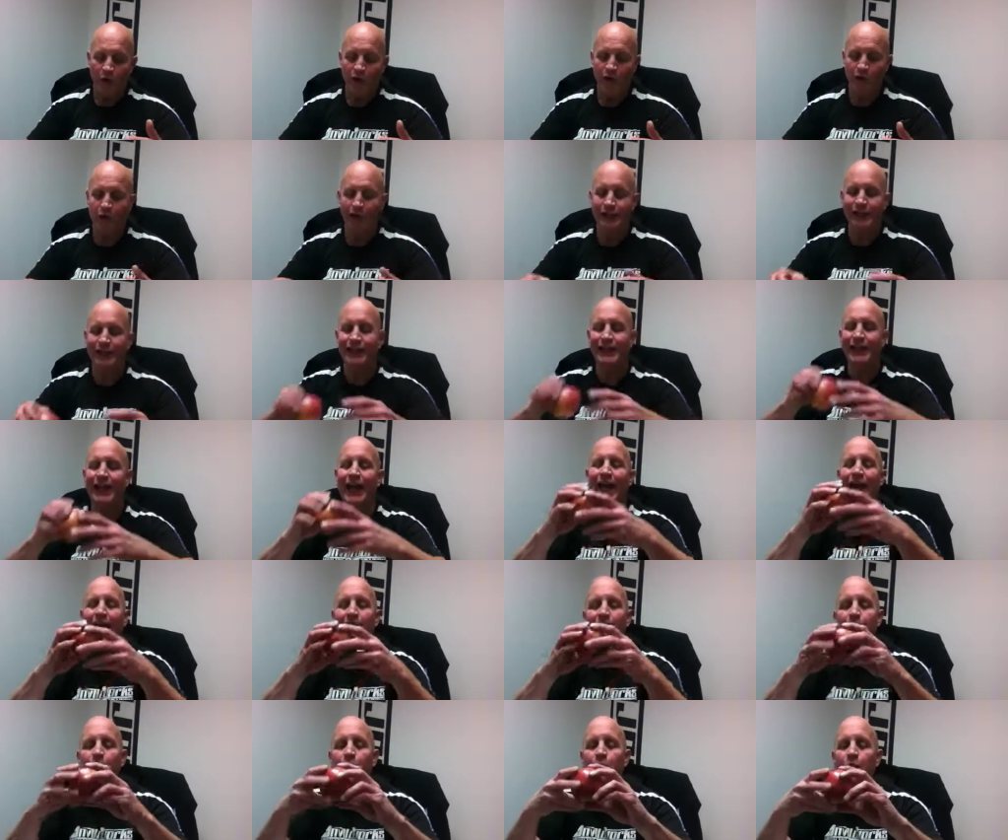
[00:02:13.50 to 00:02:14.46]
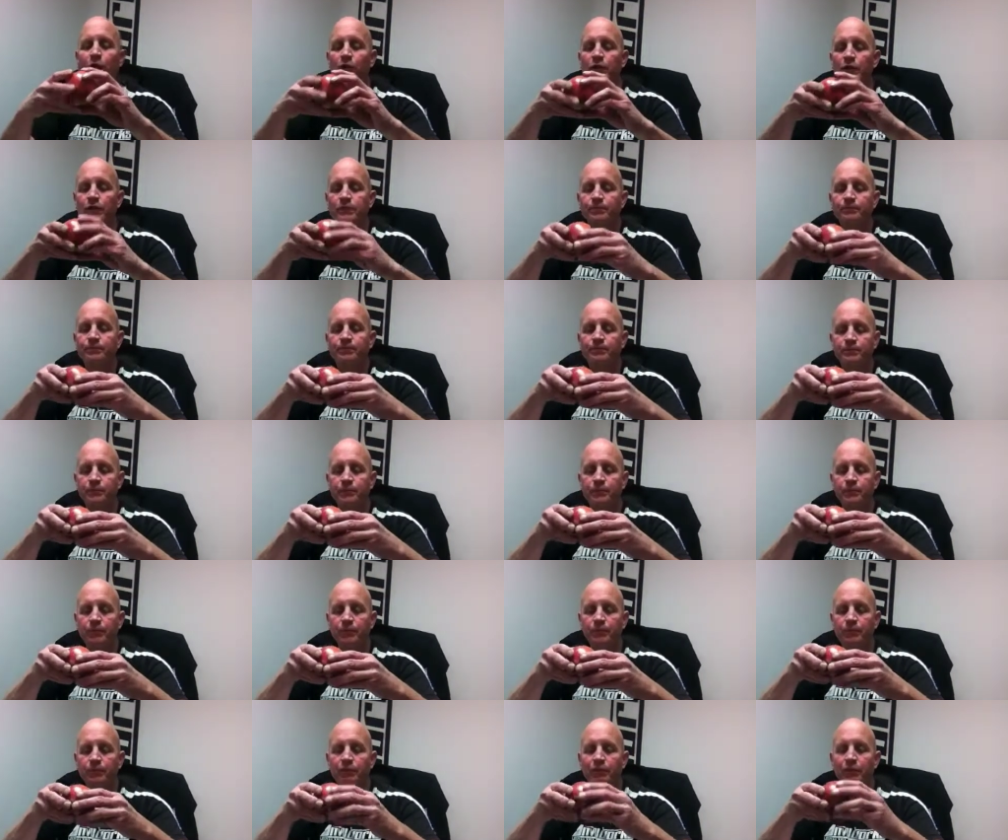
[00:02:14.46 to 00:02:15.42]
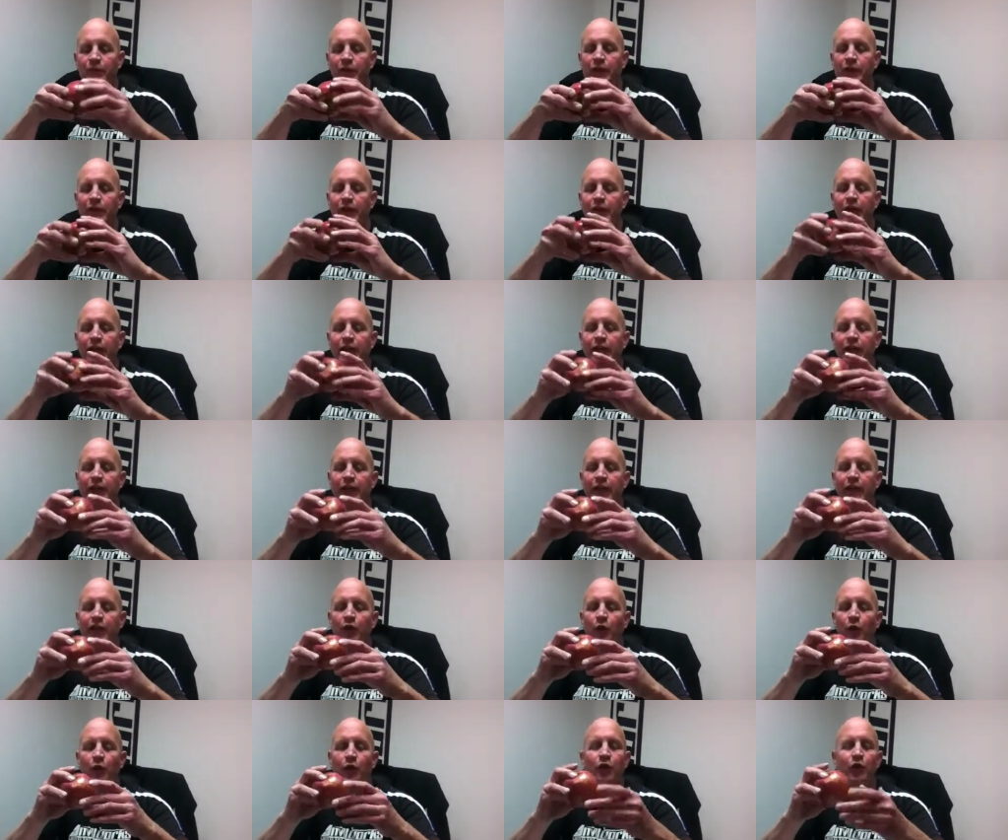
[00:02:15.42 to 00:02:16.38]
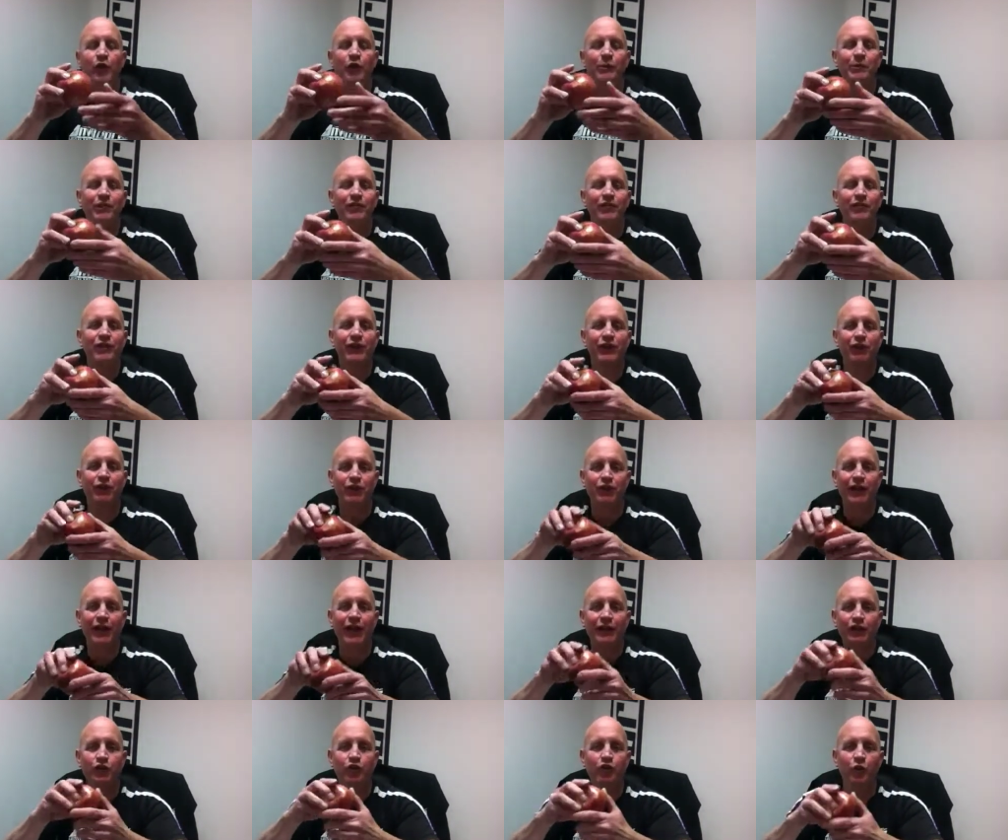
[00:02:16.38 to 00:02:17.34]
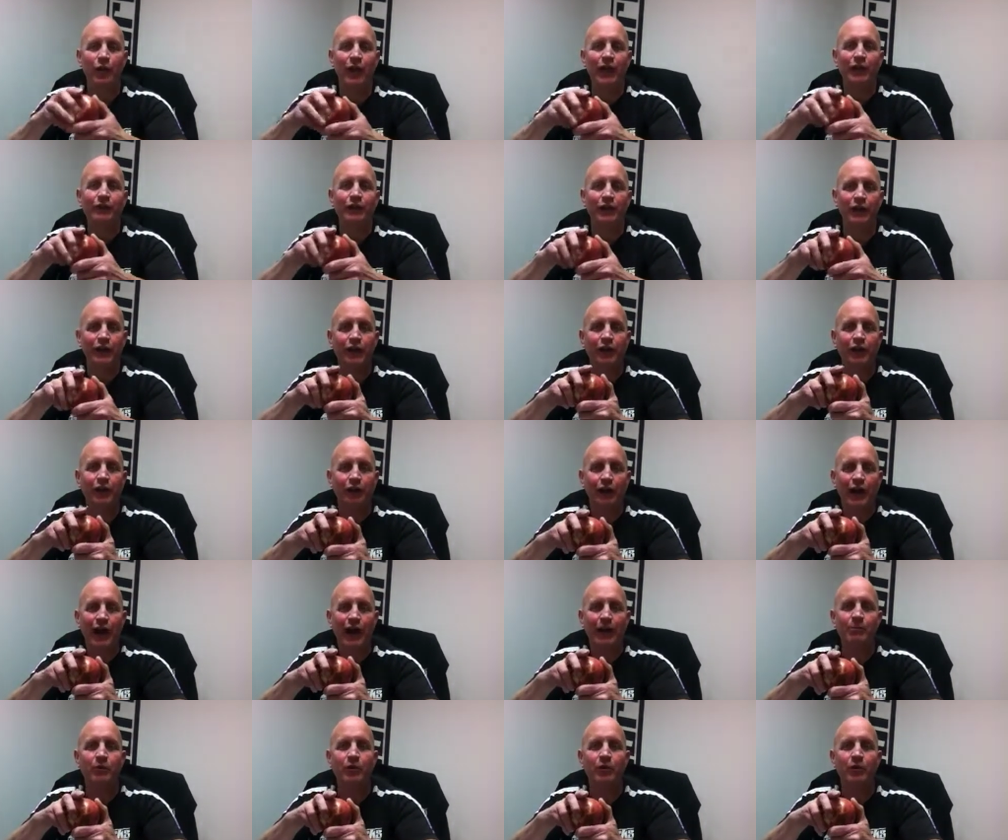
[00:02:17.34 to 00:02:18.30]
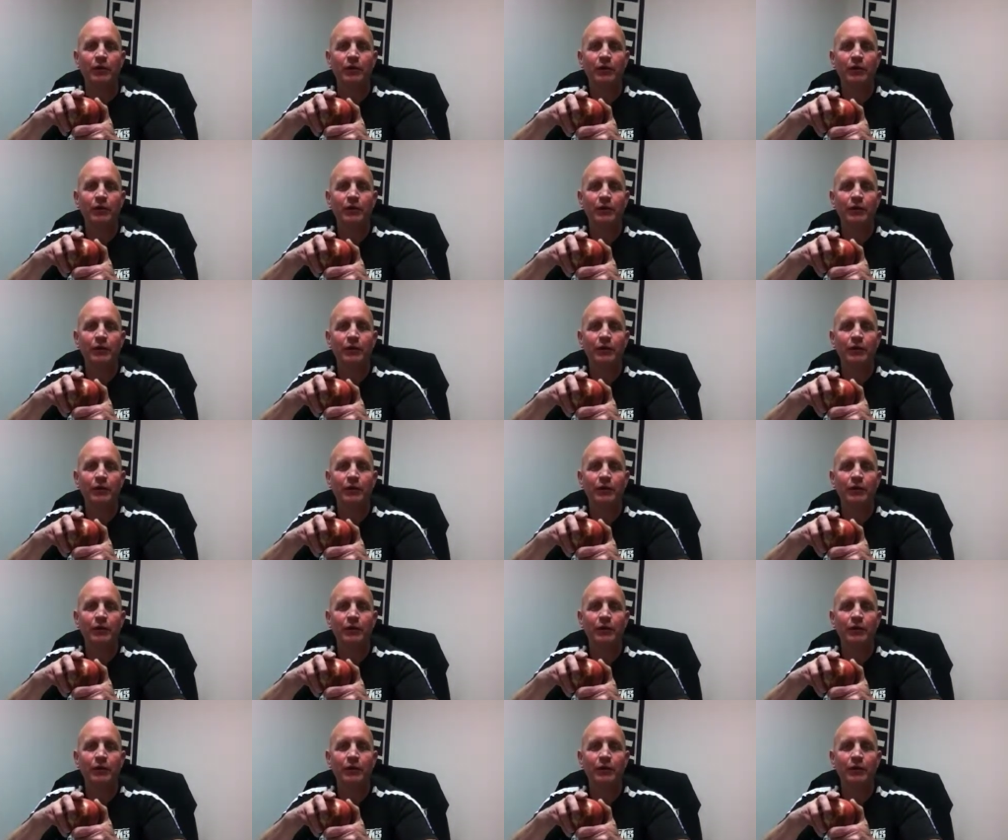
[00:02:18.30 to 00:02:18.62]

when you eat an apple, you know, 30 minutes later, you're not craving another apple.